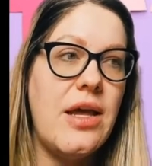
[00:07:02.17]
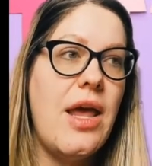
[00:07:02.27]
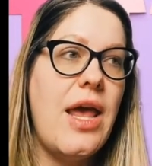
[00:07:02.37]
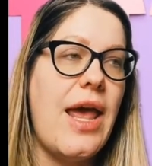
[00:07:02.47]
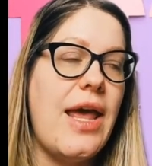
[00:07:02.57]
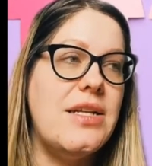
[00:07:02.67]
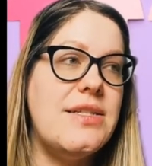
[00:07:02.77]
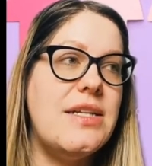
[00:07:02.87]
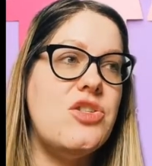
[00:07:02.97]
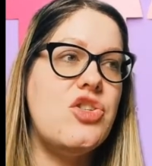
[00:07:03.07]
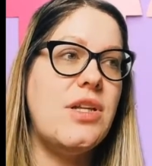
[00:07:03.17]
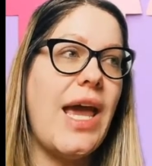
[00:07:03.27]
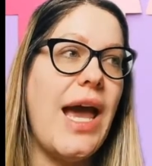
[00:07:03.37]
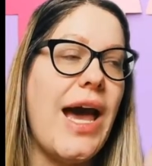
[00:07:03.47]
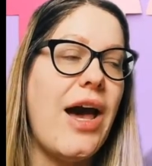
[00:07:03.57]
and essentially
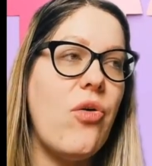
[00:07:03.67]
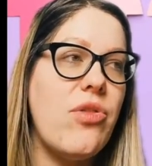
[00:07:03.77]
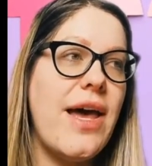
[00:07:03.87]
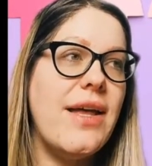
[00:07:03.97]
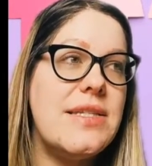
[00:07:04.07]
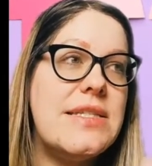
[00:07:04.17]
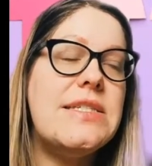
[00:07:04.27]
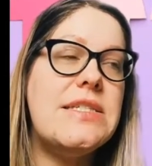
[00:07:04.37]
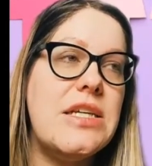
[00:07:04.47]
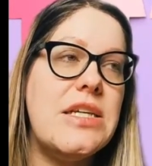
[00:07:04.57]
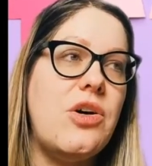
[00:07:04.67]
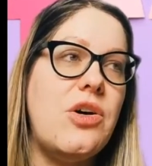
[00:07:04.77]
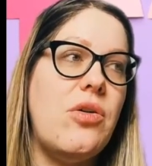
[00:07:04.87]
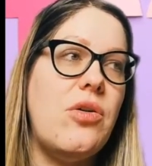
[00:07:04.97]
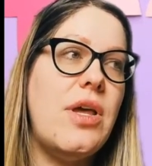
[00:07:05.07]
how that
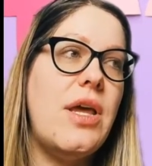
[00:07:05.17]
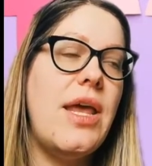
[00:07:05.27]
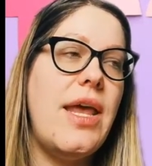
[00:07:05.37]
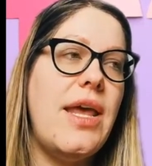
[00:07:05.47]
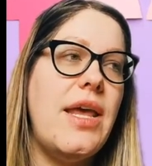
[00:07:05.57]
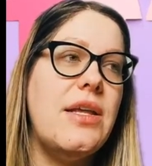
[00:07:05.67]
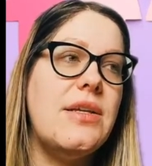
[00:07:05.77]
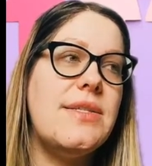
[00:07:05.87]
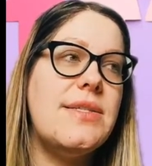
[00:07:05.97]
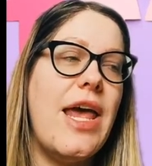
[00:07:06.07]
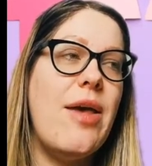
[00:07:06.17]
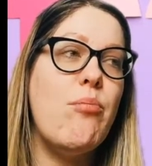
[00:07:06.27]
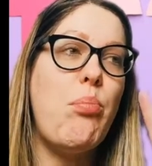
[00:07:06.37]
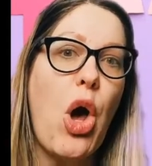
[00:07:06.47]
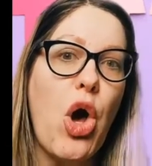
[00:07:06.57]
still is
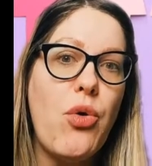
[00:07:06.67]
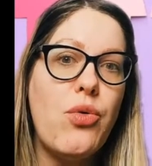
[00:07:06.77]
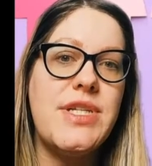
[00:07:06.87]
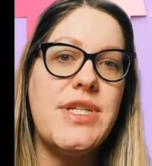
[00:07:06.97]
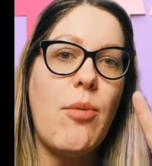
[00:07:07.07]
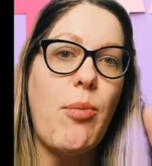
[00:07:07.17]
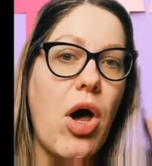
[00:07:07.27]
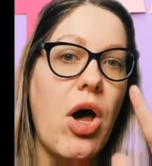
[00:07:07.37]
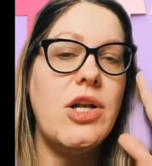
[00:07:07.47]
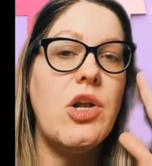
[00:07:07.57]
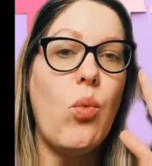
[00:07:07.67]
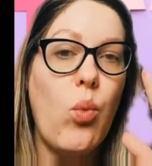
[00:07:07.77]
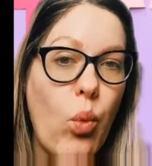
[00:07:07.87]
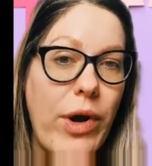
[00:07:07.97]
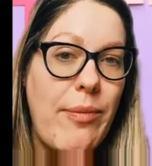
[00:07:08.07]
imposed upon
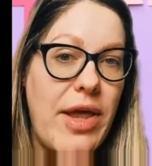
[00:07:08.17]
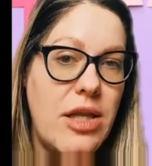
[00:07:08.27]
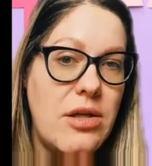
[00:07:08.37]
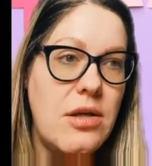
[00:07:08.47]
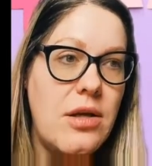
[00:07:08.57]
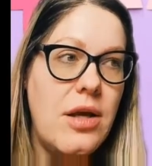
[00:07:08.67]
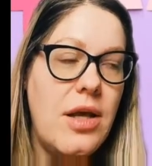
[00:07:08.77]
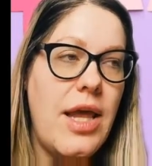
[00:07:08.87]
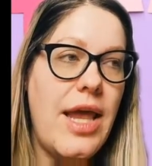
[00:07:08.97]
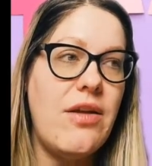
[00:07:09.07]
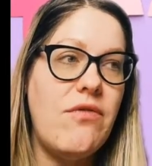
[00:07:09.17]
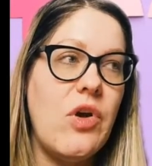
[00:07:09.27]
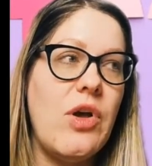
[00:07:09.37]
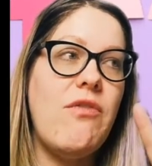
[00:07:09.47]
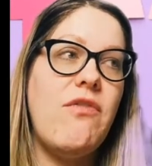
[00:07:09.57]
women in a
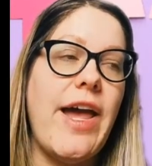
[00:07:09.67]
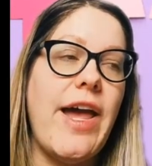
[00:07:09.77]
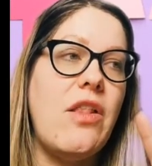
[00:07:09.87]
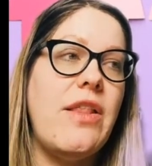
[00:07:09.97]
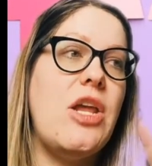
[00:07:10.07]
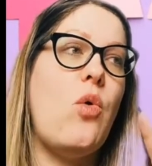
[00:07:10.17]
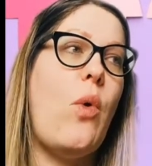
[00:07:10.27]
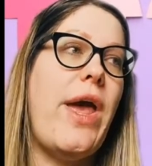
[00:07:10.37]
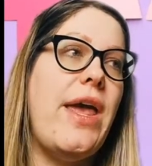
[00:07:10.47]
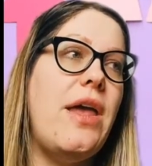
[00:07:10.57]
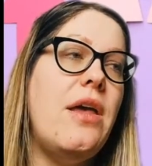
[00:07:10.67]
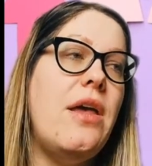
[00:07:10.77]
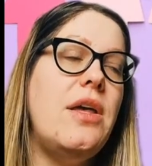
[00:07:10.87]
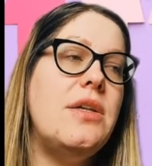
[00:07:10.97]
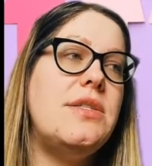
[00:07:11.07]
very violating way.
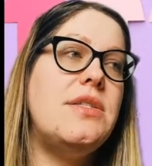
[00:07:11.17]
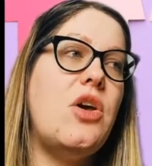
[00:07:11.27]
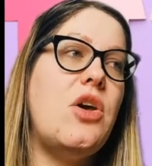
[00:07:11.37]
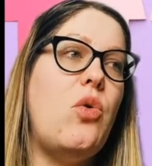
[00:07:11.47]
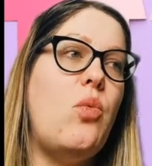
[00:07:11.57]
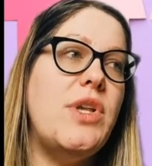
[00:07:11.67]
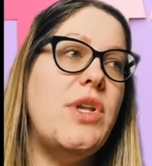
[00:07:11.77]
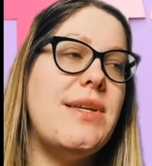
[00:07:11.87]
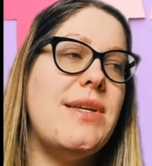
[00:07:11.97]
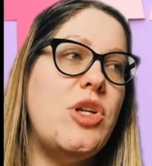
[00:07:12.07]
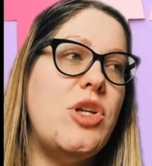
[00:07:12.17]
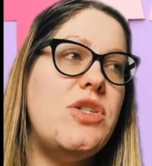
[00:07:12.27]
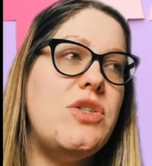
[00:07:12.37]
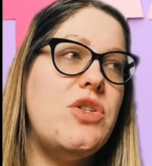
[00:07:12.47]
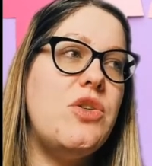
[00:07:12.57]
So when someone to
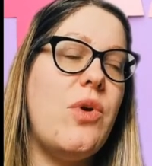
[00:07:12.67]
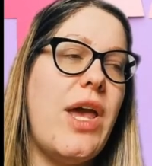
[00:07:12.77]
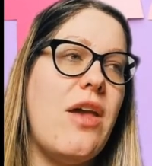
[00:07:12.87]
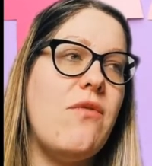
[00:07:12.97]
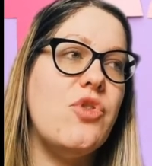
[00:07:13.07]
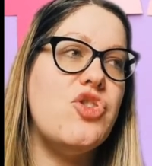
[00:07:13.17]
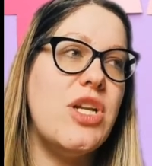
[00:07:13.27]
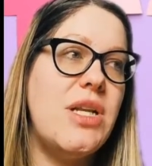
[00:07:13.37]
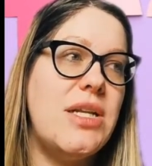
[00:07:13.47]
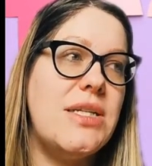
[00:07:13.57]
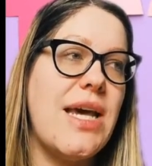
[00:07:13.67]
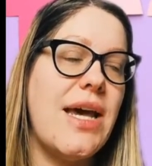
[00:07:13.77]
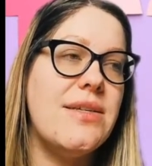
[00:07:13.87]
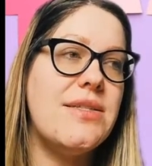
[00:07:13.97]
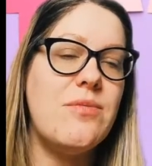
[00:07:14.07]
do a virginity
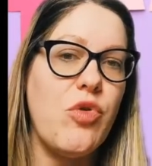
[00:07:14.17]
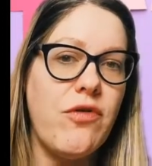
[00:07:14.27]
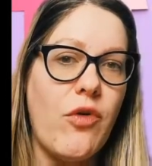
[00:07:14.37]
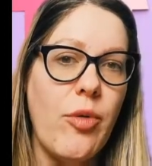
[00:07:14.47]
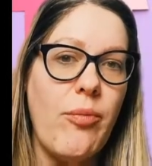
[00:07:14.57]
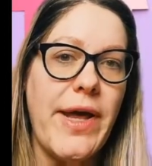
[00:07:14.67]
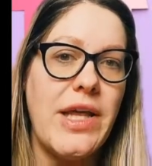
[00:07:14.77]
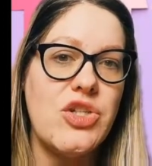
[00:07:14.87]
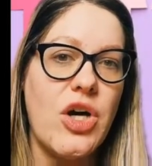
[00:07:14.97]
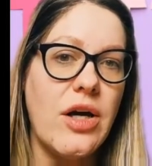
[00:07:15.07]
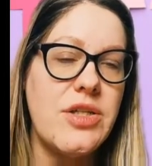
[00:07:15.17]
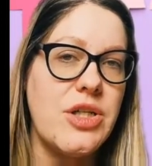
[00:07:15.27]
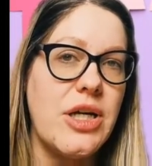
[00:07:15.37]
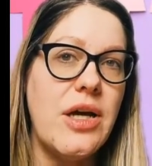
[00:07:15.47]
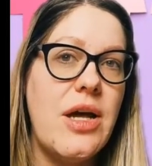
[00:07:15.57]
test performed by a
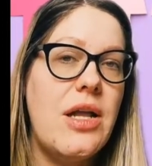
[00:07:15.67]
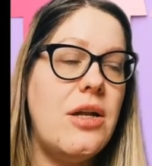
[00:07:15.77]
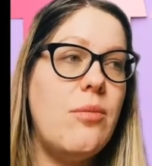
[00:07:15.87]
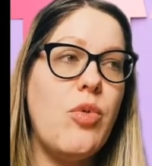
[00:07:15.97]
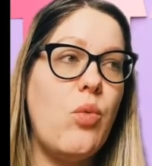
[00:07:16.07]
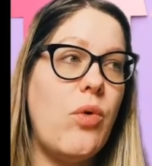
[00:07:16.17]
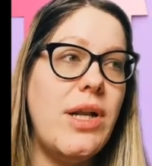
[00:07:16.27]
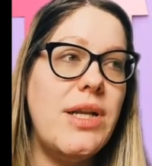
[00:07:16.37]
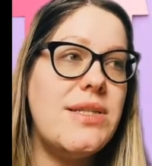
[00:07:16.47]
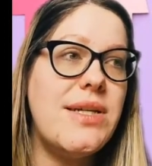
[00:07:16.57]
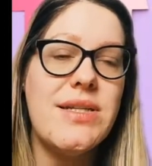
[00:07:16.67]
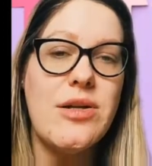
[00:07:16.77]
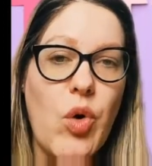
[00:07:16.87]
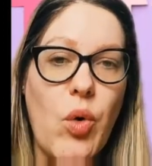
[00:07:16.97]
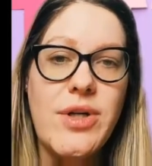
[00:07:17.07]
doctor, number one, it doesn't
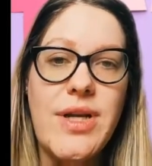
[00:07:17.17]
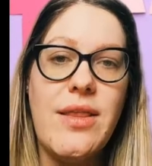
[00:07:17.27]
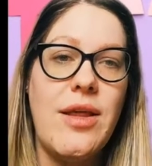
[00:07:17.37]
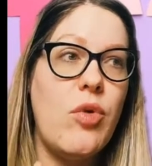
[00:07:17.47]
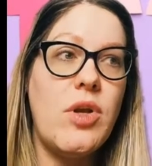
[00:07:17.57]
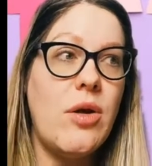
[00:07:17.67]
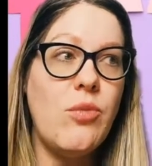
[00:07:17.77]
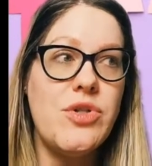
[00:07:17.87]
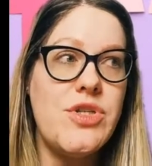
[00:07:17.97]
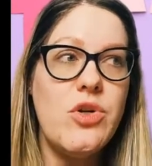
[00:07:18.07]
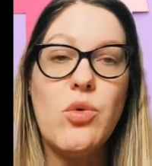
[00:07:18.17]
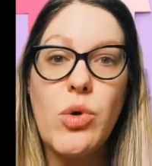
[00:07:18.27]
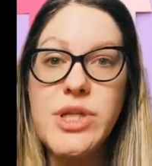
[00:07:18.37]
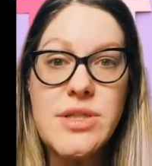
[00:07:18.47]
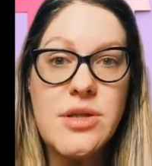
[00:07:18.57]
uphold anything, but number two,
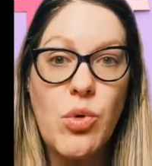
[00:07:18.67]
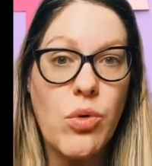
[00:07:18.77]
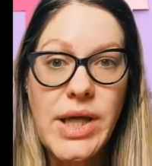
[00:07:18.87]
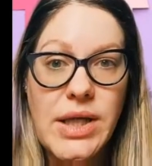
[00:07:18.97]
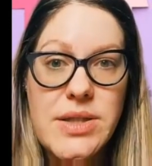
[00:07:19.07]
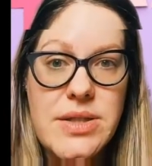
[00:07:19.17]
what's the point?